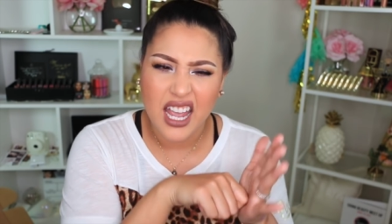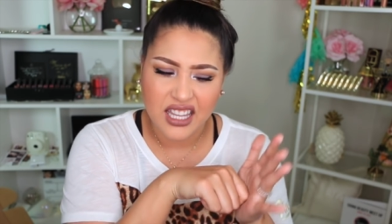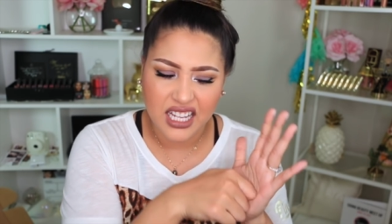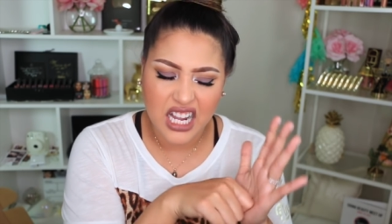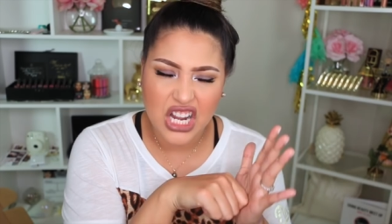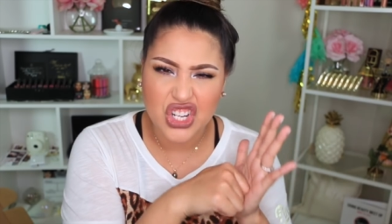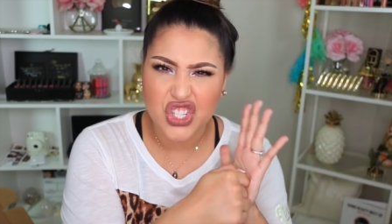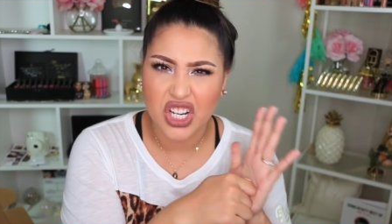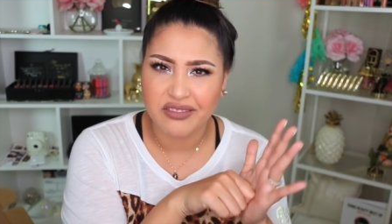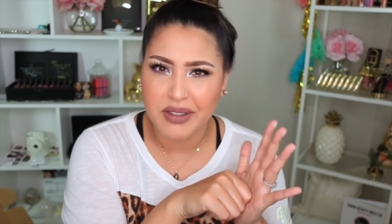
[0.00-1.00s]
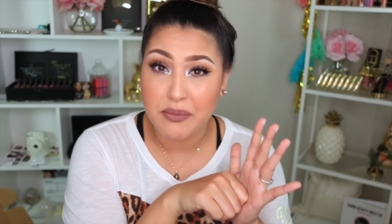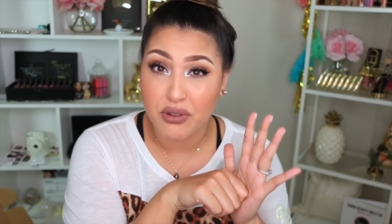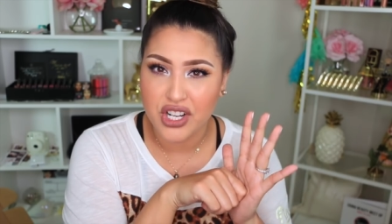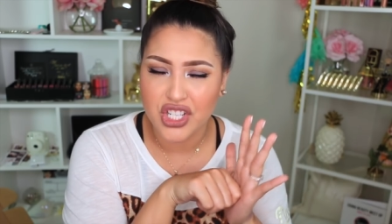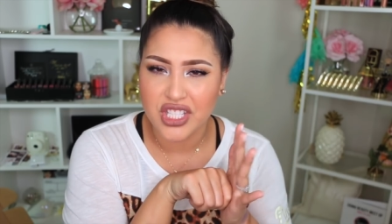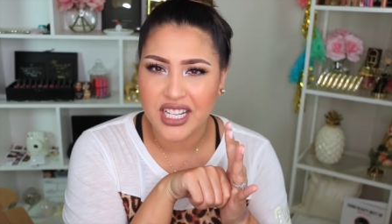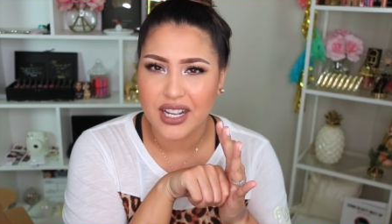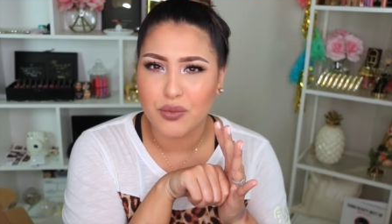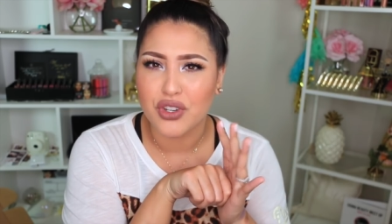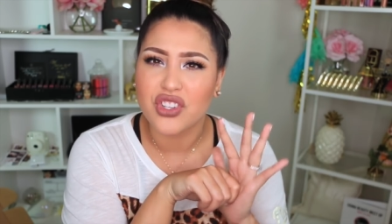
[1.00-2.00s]
and like kind of shove my brushes
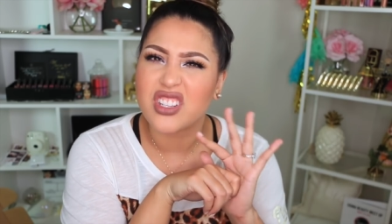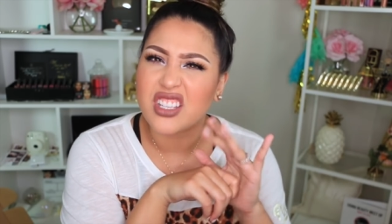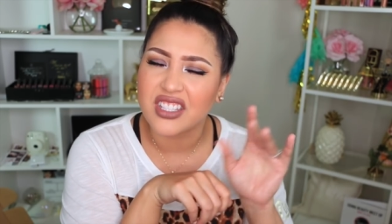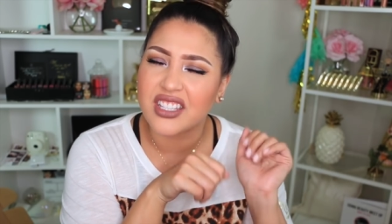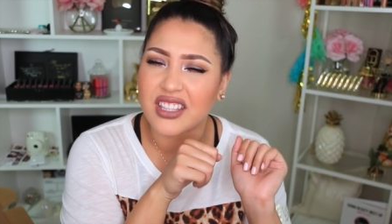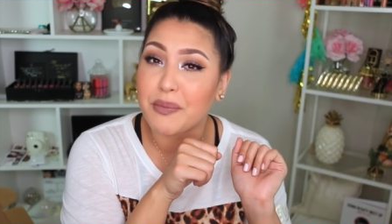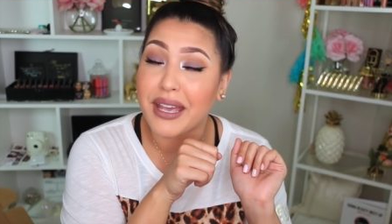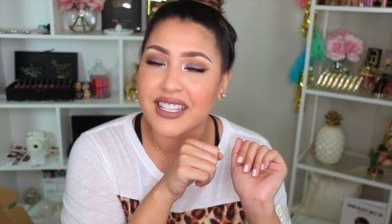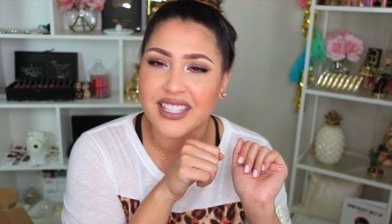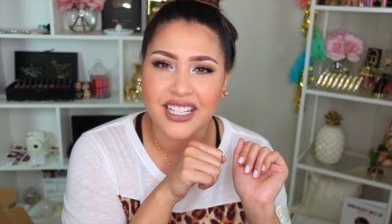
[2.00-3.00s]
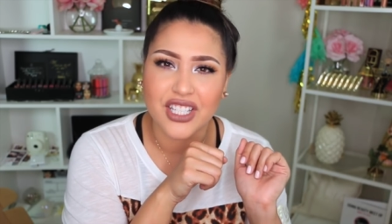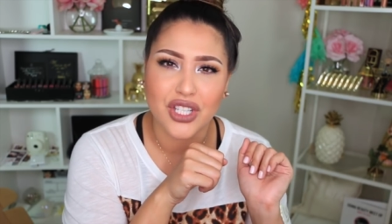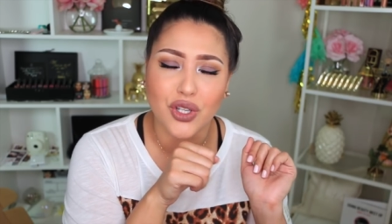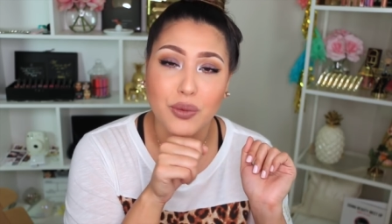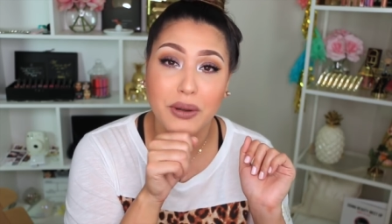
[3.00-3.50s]
down, which isn't the best thing to do.